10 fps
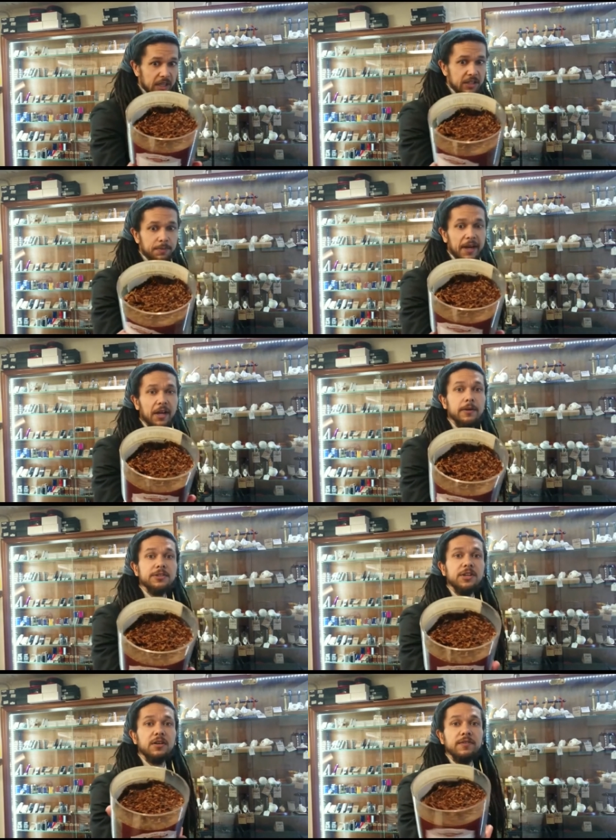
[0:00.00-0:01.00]
the tobacco
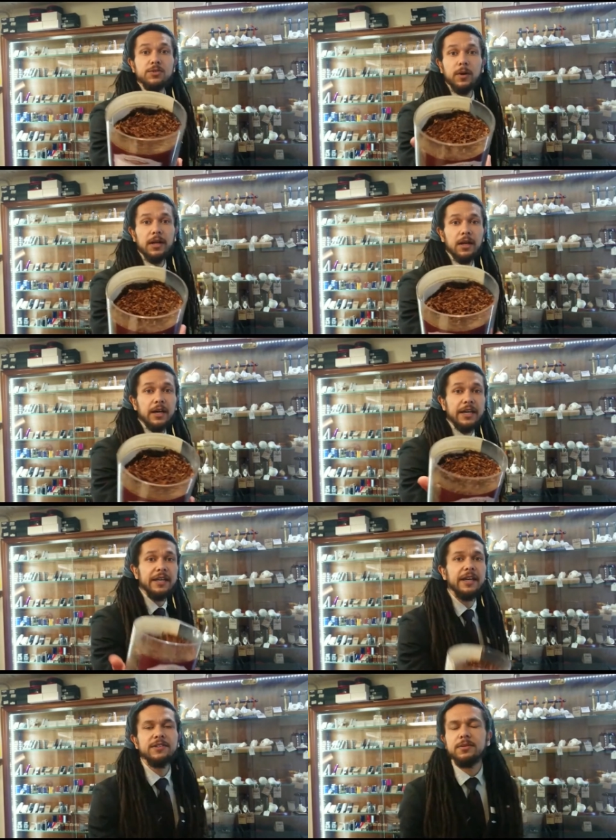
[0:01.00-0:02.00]
itself is quite
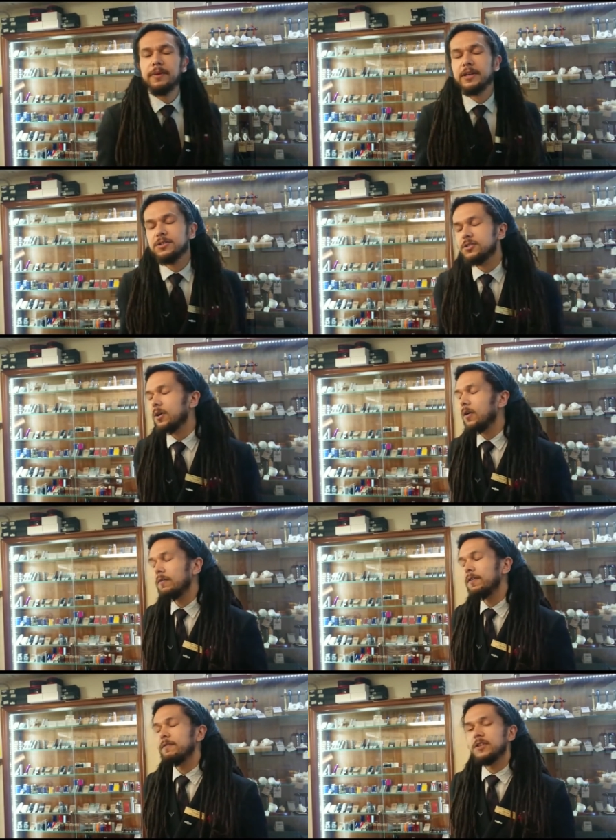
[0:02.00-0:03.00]
light, it's a mix
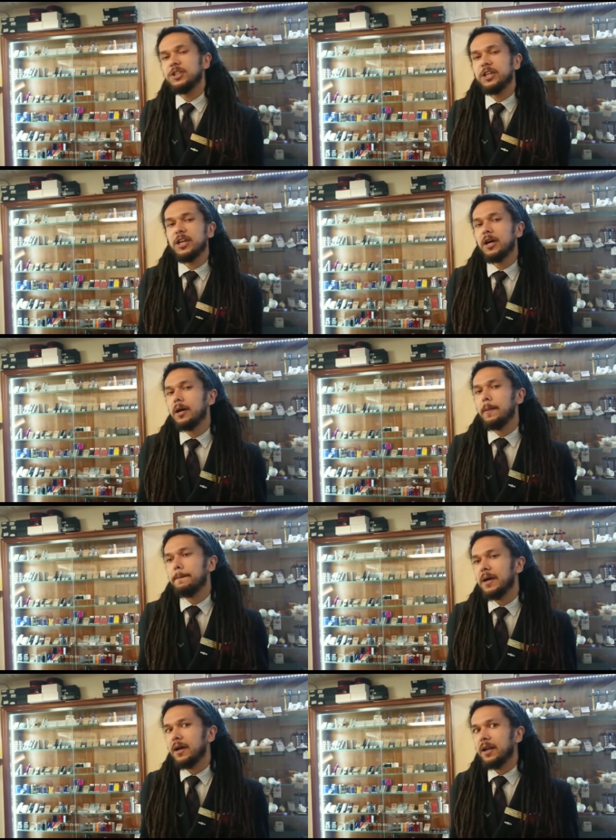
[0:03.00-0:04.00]
of Virginia,
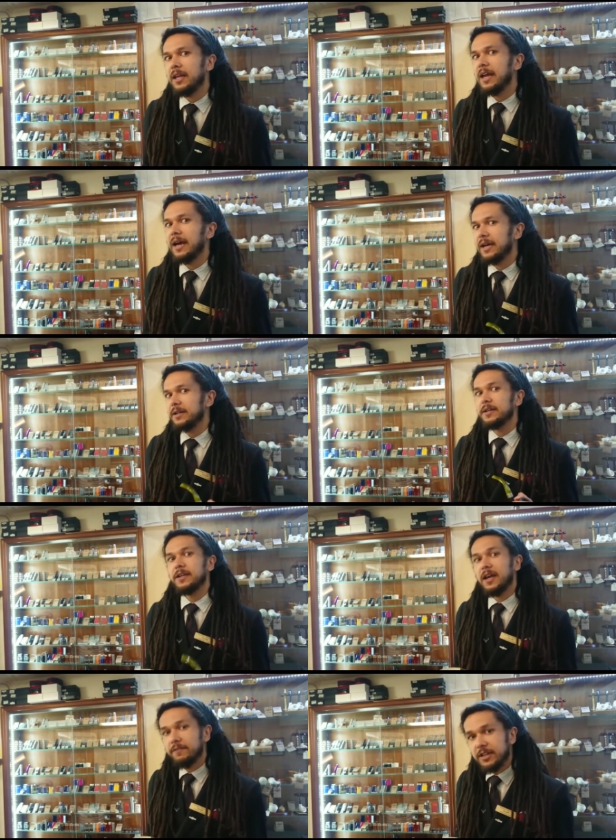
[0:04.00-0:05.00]
Burley and
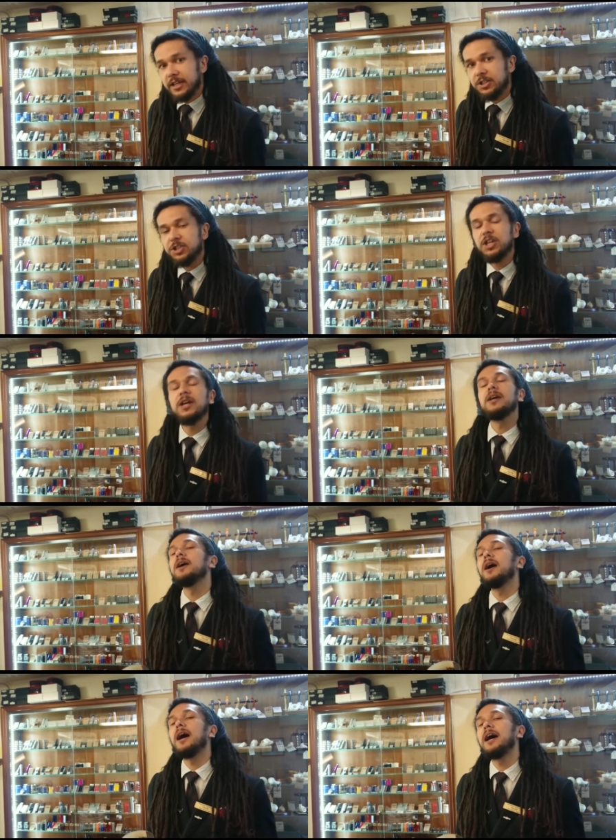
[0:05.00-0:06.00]
Cavendish
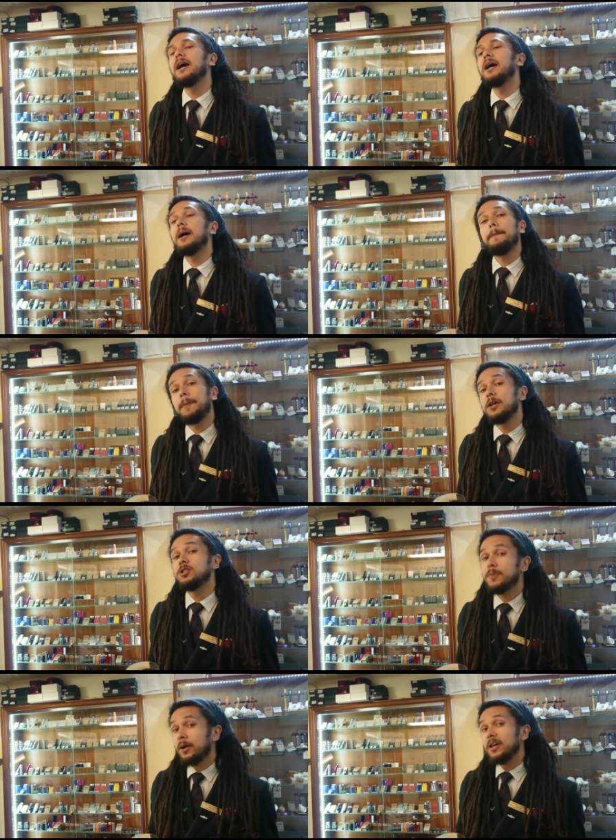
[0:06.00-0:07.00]
uh, but
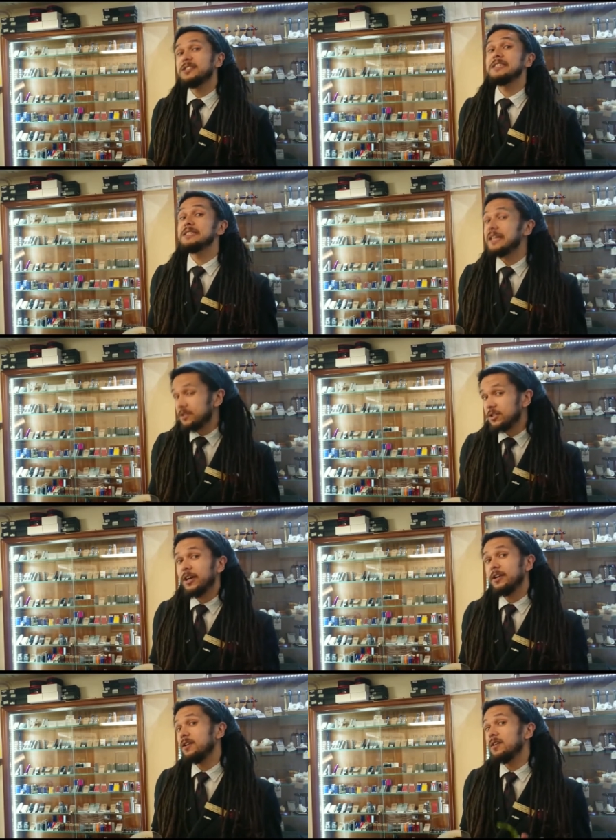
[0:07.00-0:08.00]
to be honest, that's
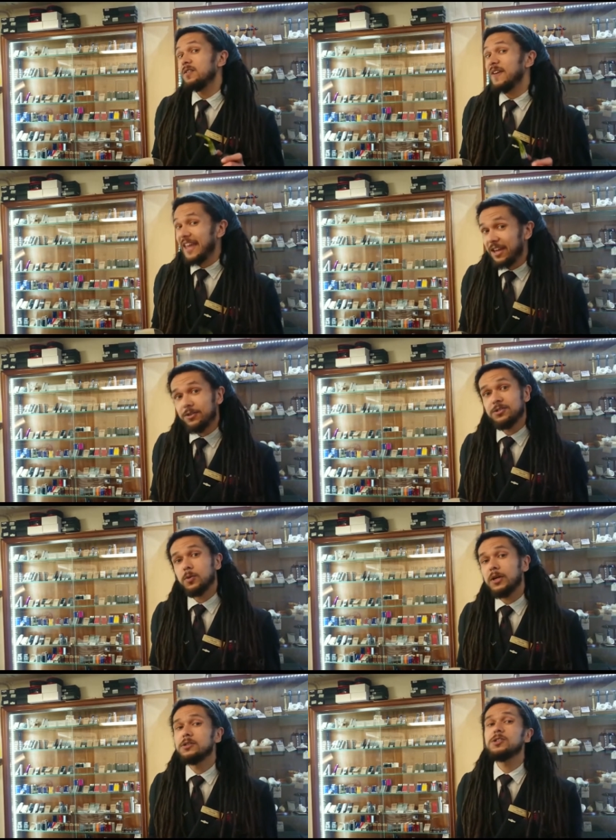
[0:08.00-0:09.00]
kind of
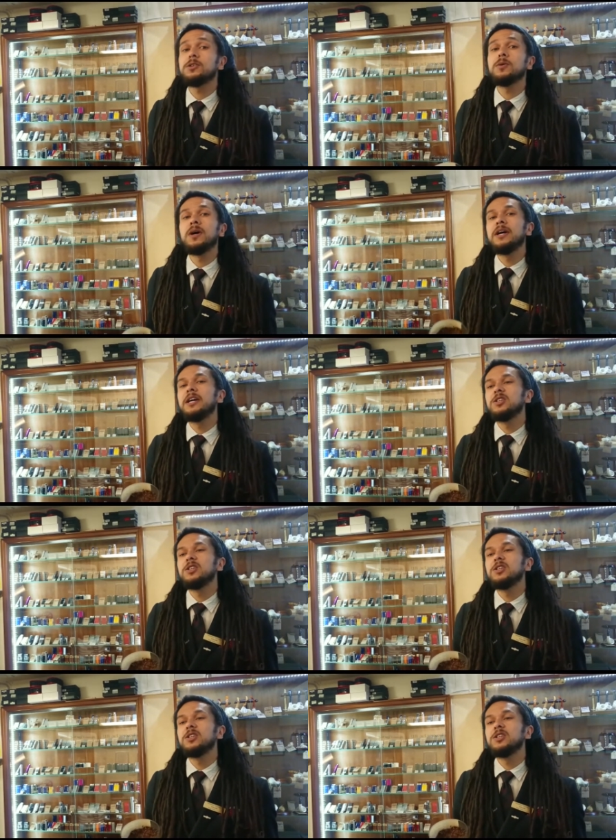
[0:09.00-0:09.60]
inconsequential